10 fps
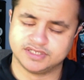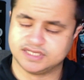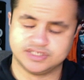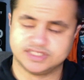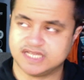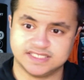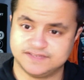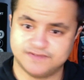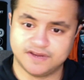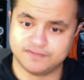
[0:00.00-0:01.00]
that just has his
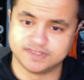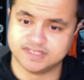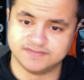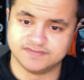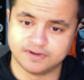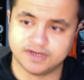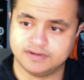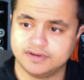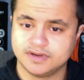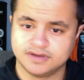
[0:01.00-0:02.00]
favourites and is very
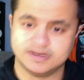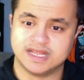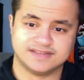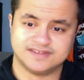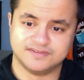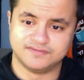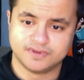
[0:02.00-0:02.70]
negative.